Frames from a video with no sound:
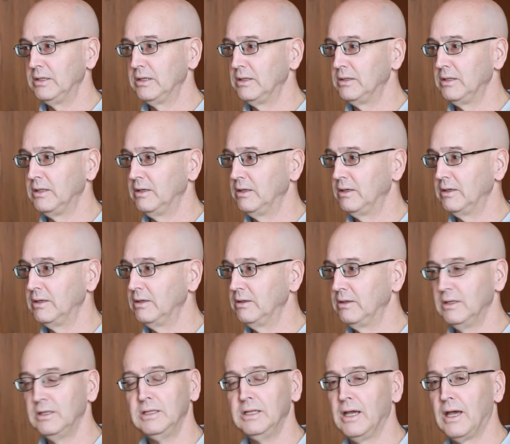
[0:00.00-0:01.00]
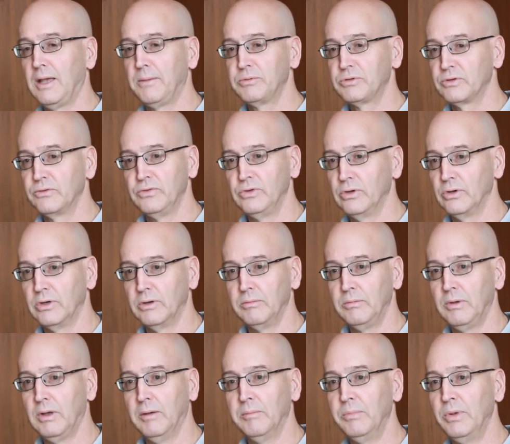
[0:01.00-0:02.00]
in the Alps of
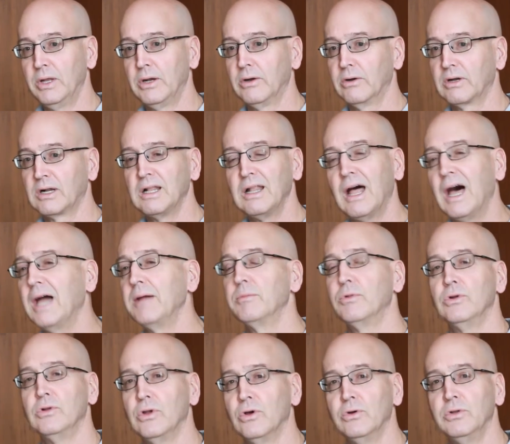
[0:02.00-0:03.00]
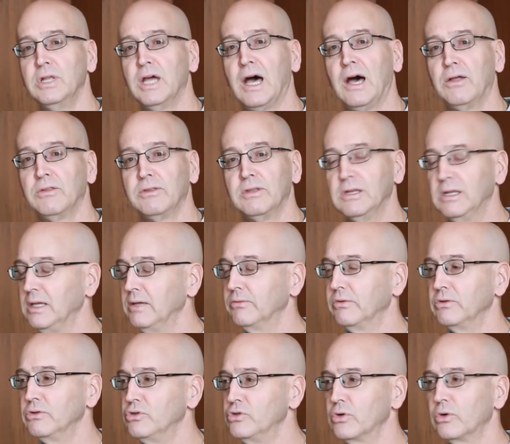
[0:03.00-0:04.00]
Europe. A better climber, no doubt, than
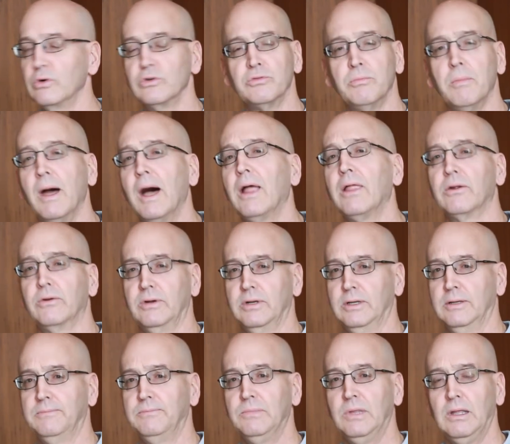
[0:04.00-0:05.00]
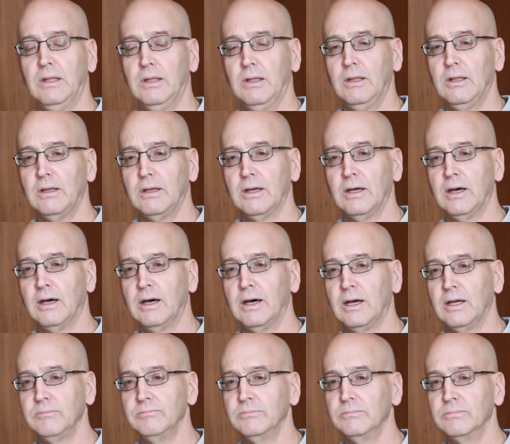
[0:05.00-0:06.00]
even George Mallory.
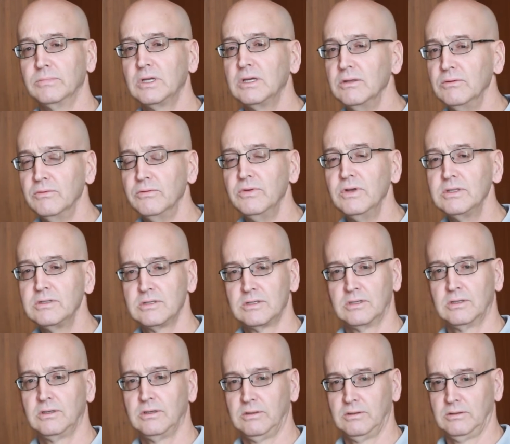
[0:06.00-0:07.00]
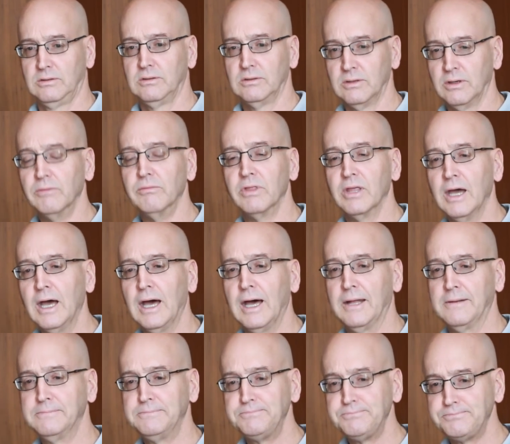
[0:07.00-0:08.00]
I'm convinced of that.